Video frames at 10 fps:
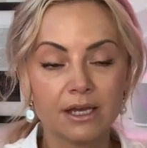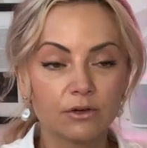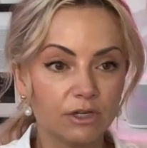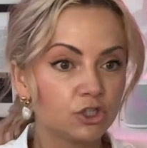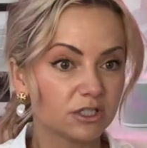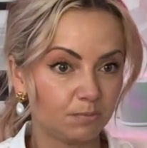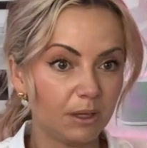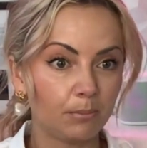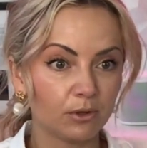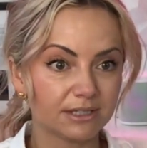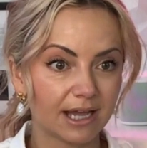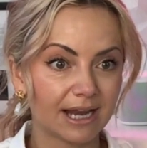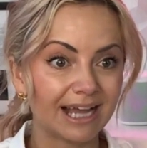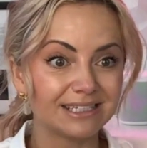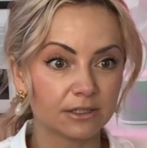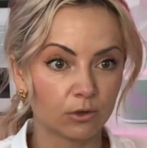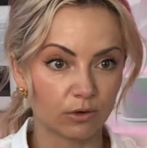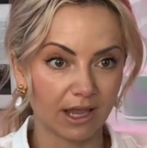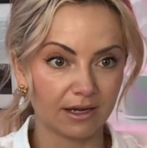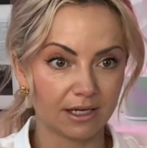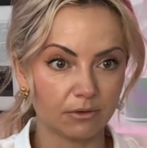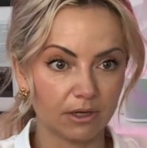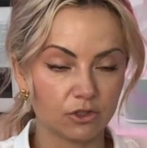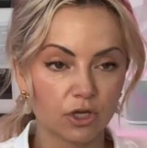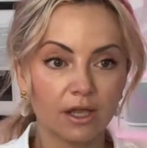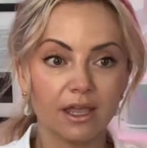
reaches people that I didn't organically reach.